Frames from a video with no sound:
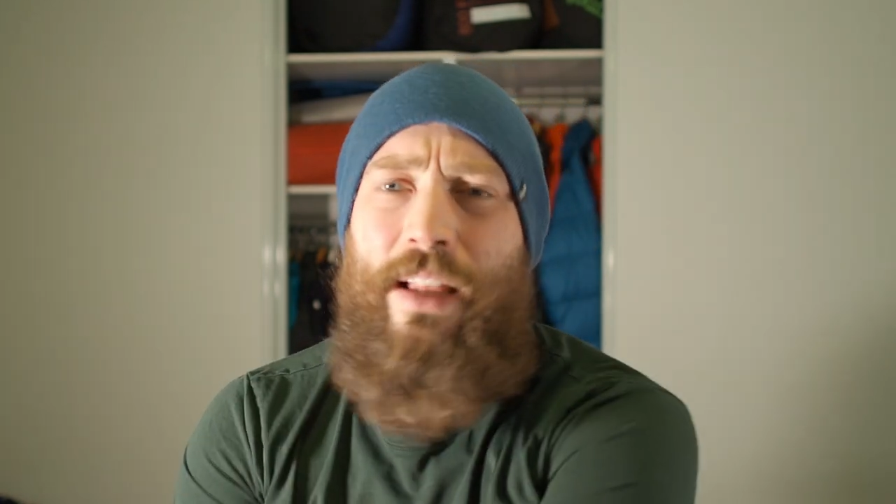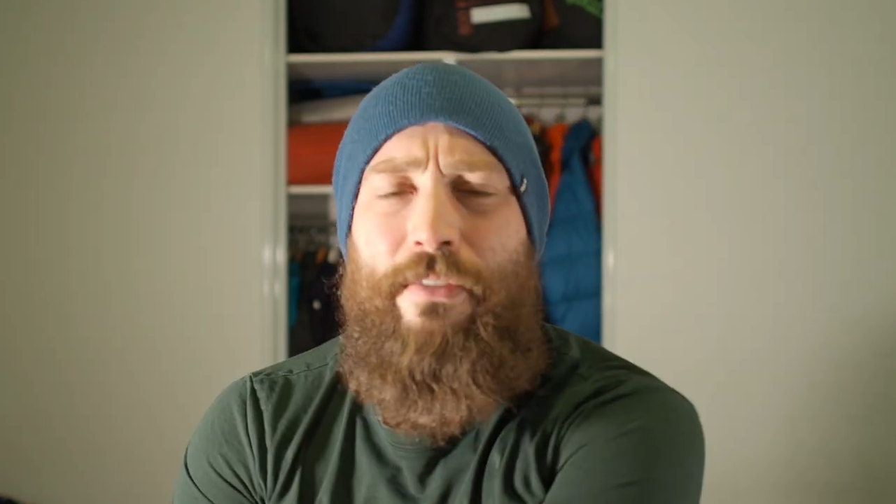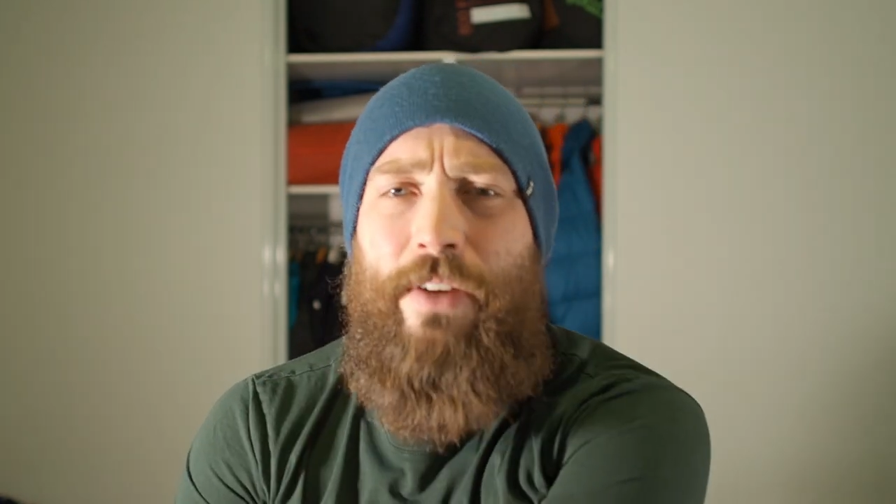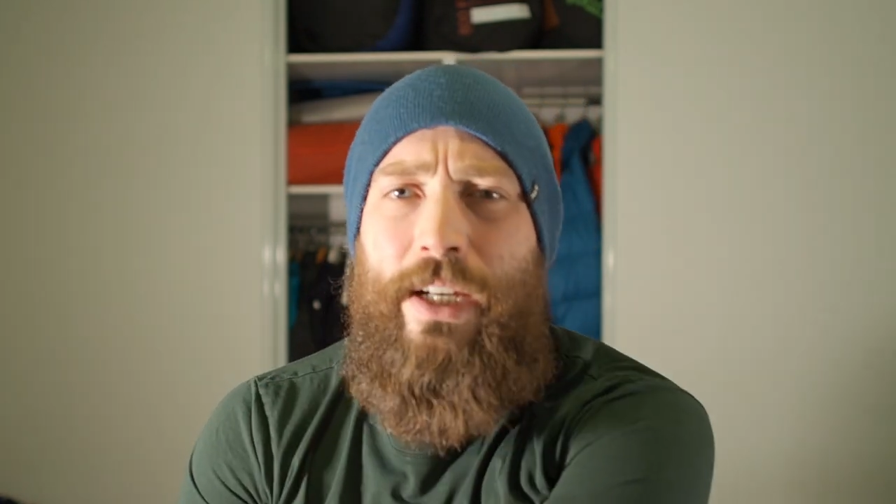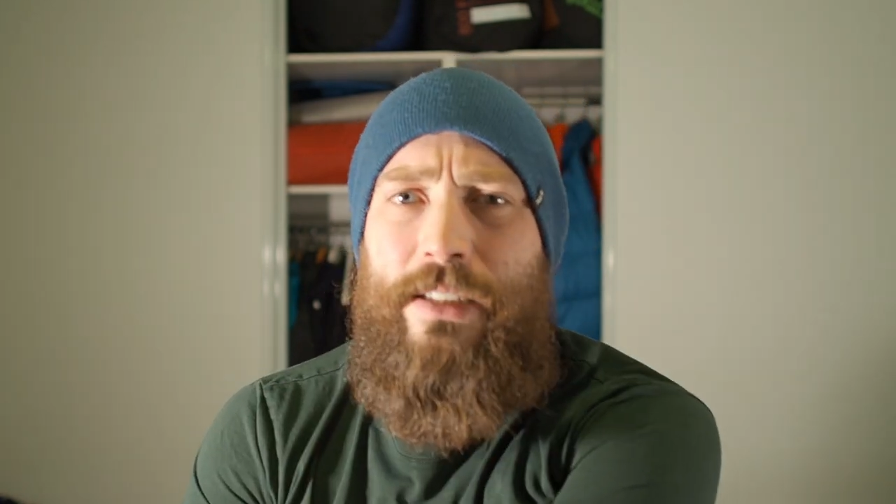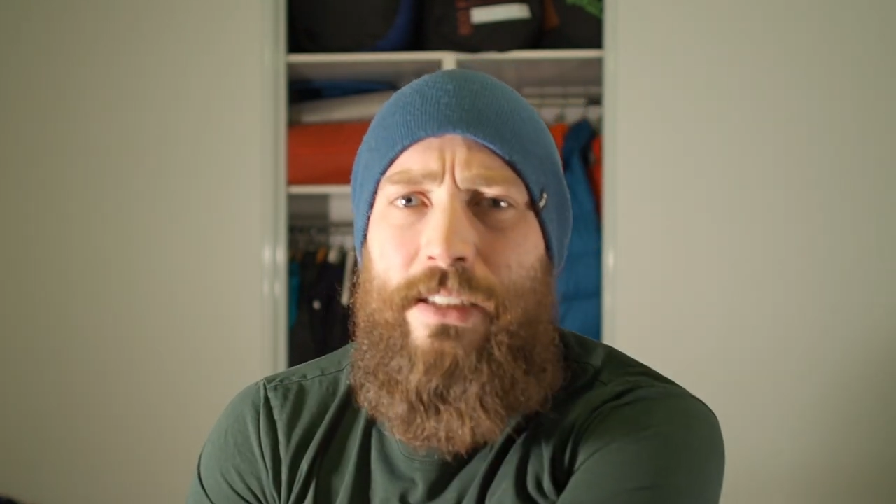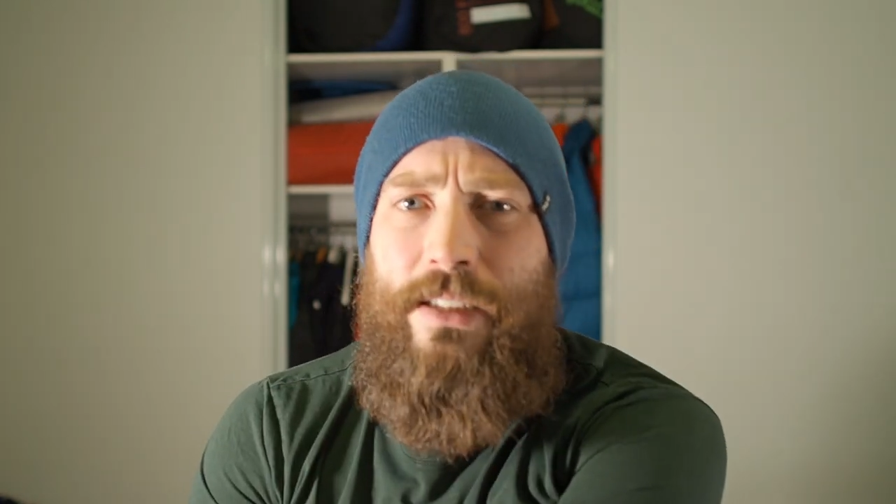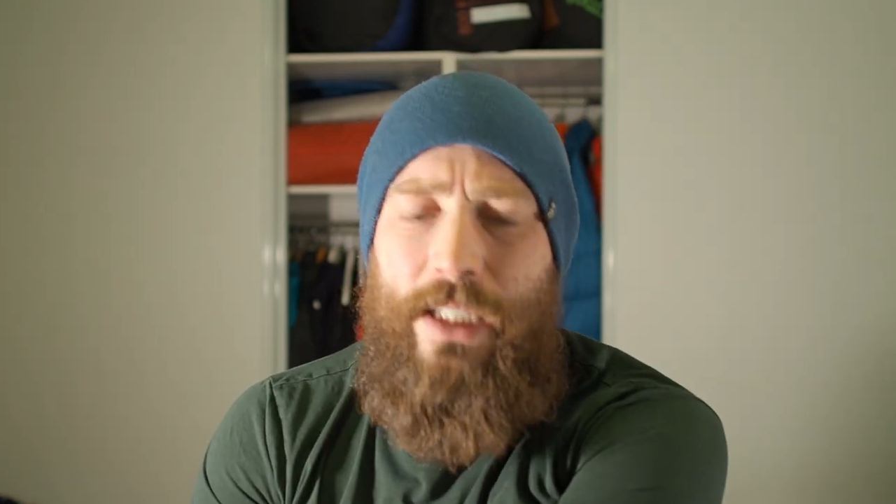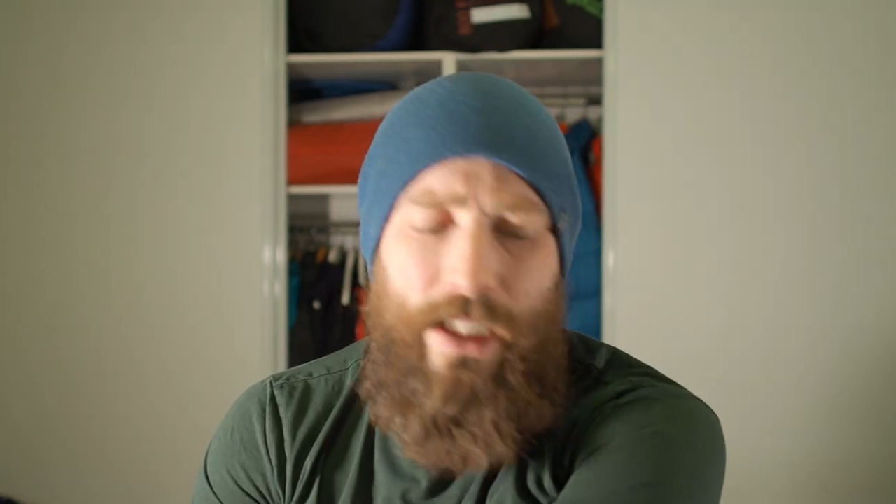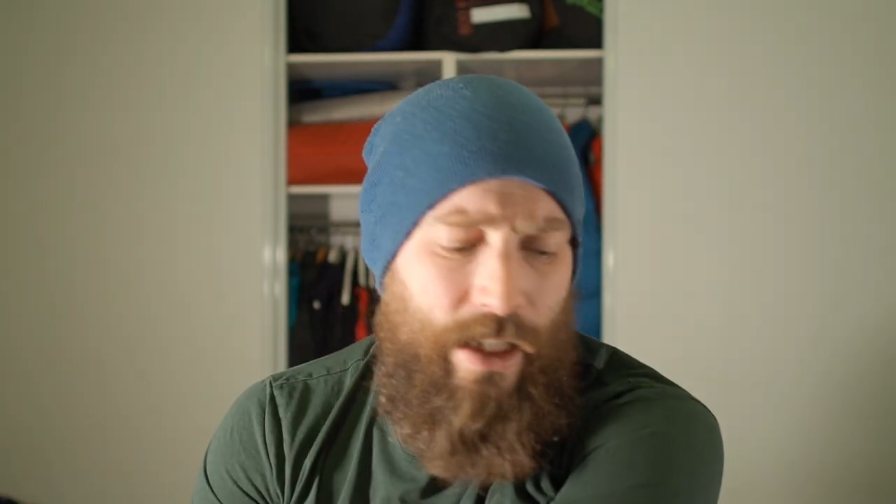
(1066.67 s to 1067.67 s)
affects
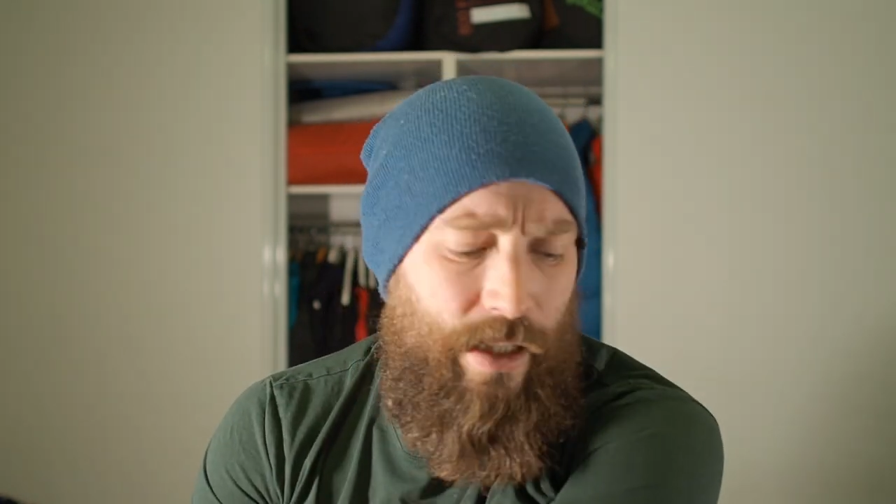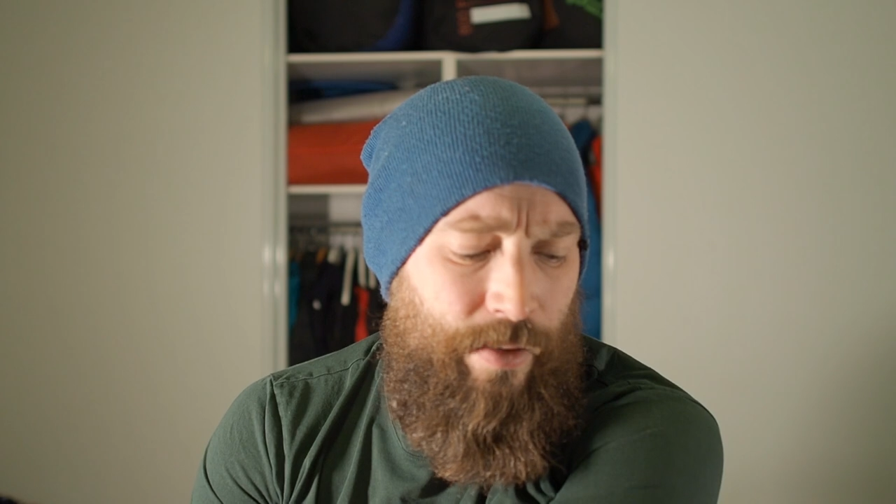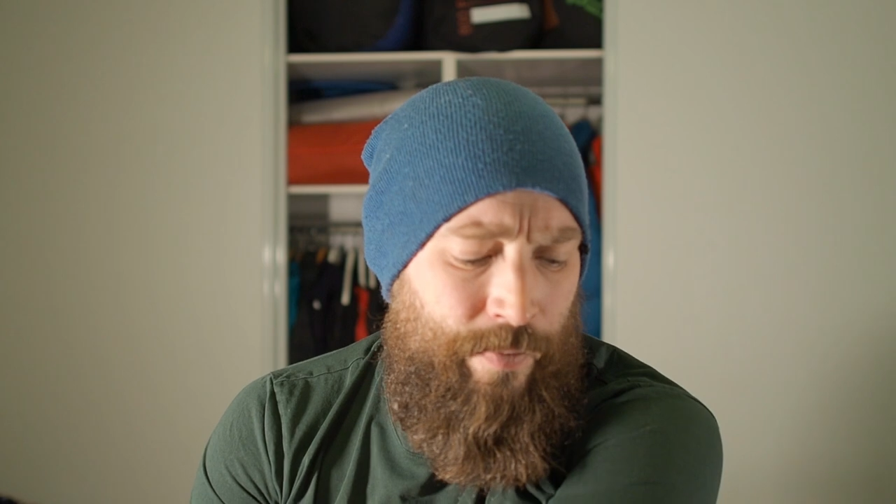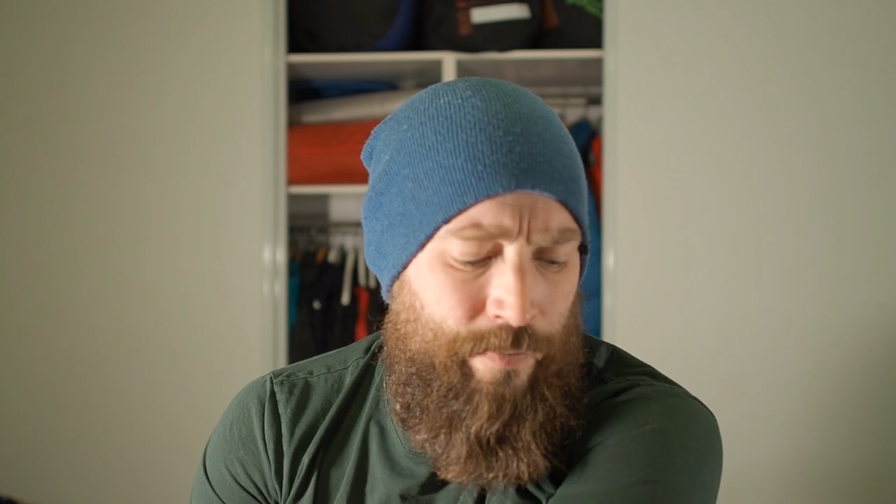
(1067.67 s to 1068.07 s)
the